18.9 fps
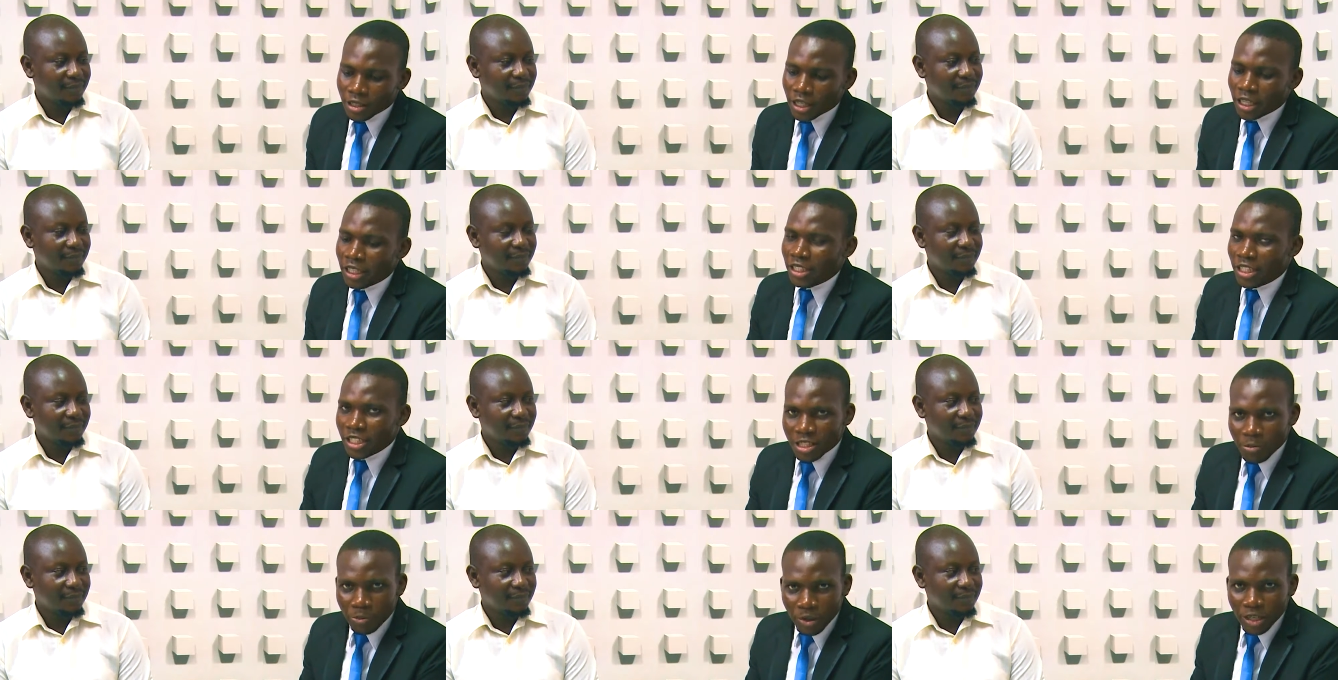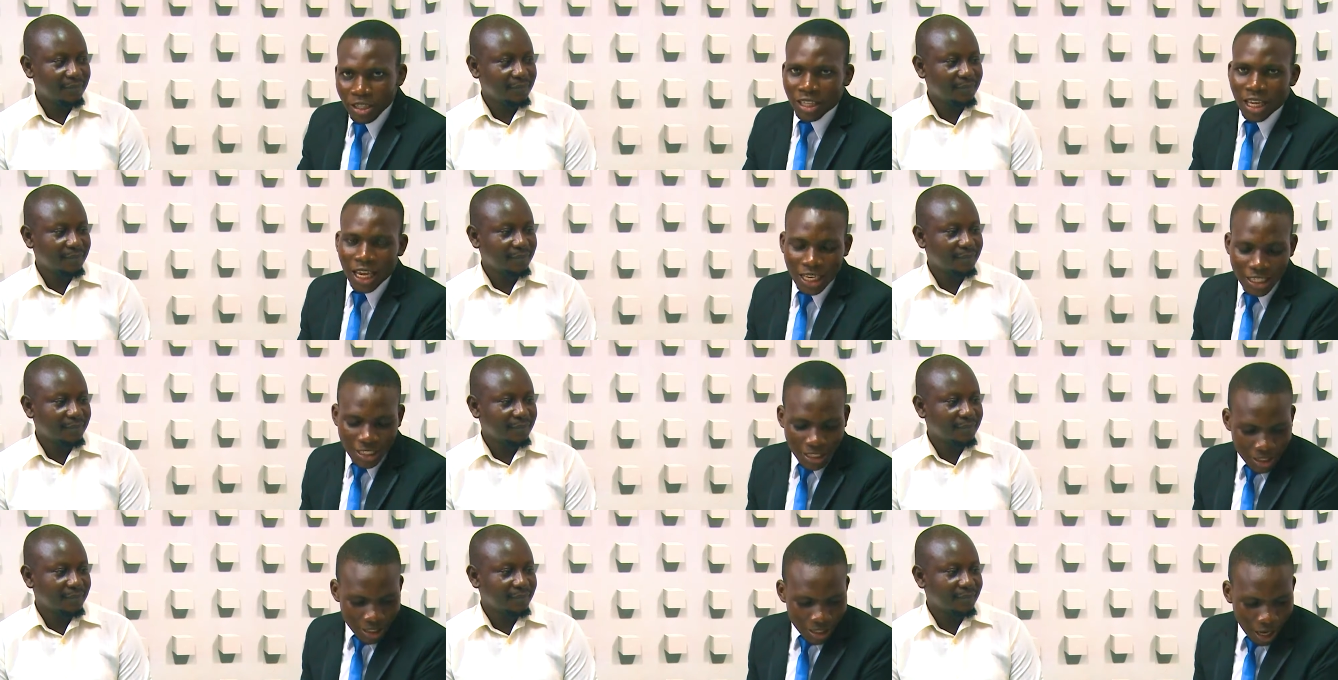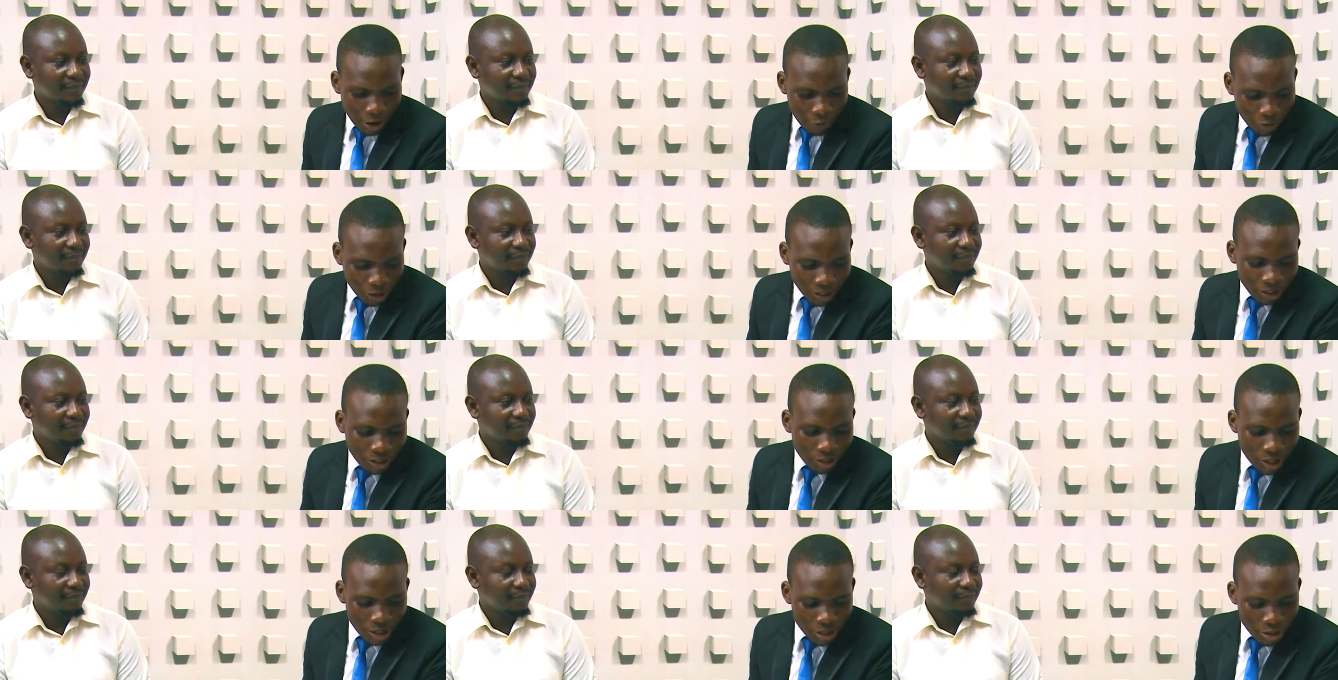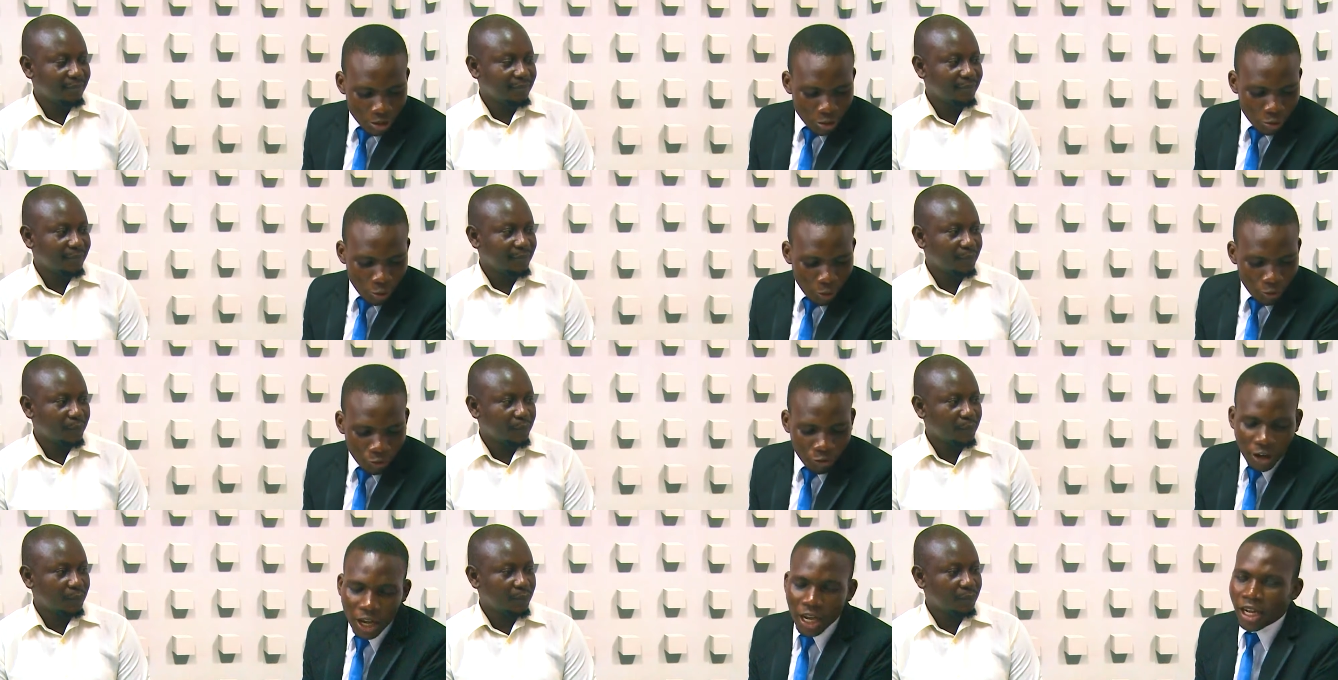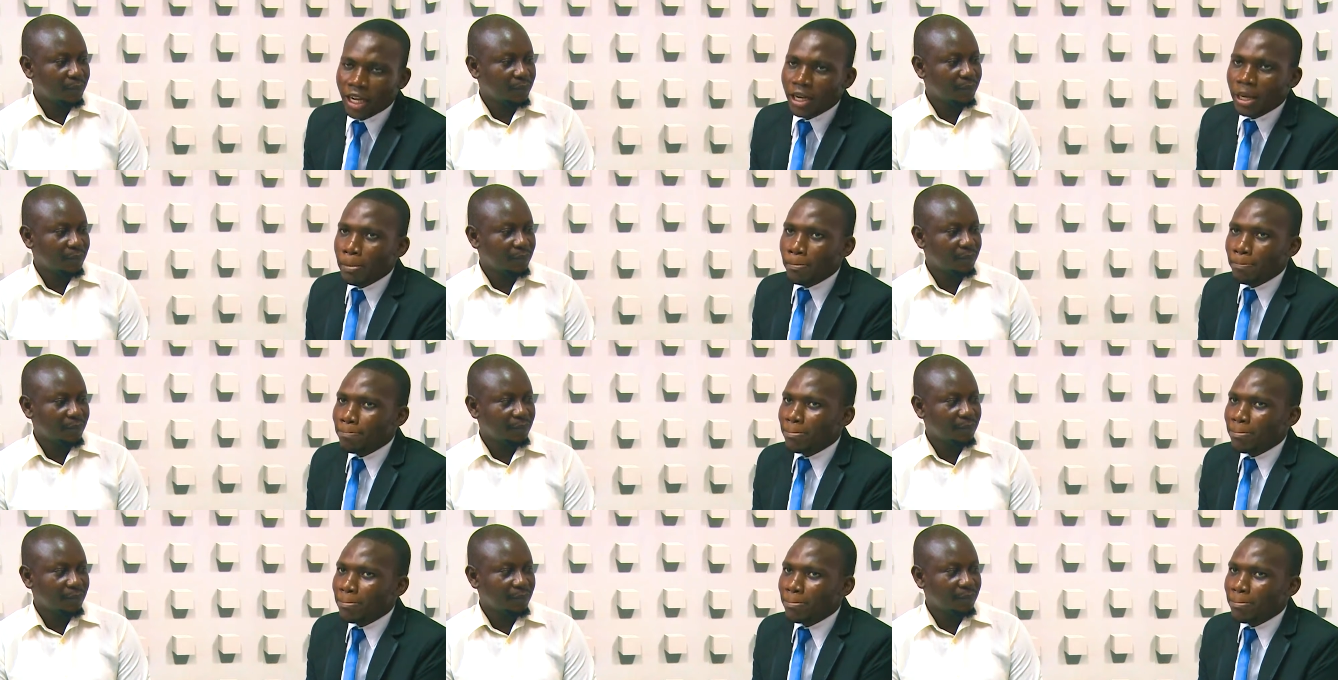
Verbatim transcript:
Speaker 1: Indiscipline cases have increased so far